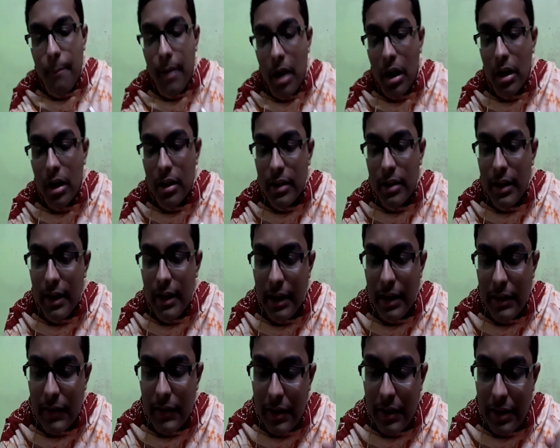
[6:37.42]
Bhakti
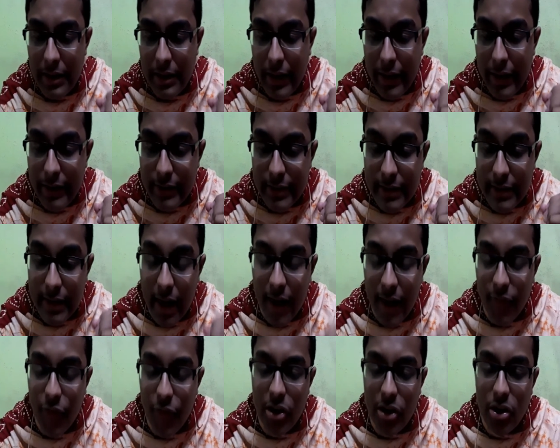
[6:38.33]
is intense
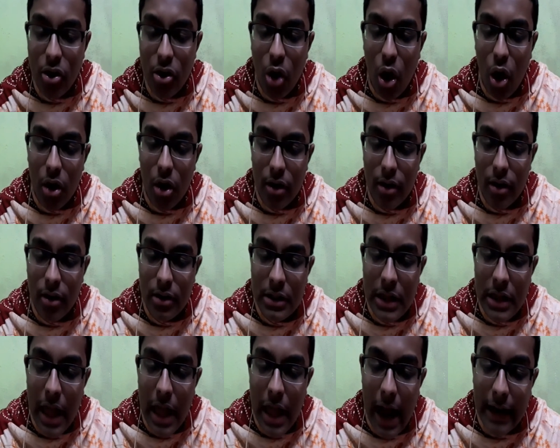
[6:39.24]
love with God,
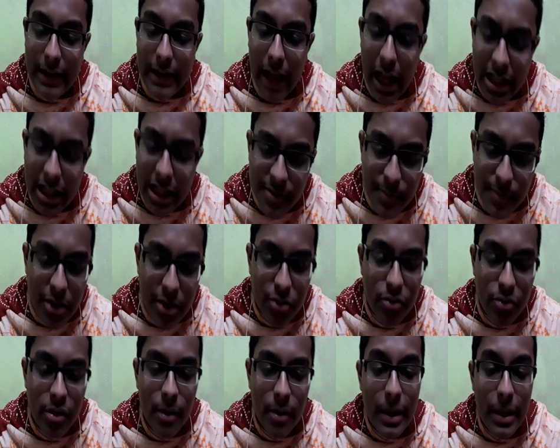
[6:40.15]
attachment
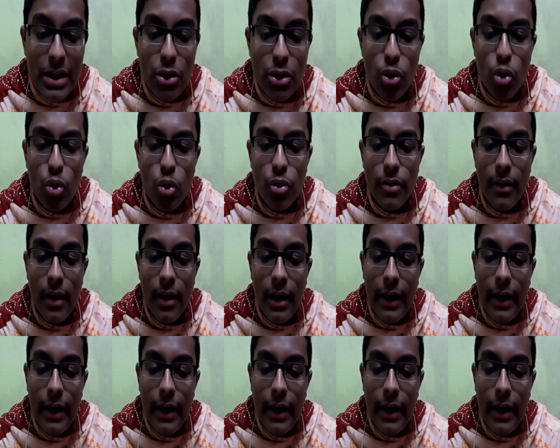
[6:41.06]
to Him alone.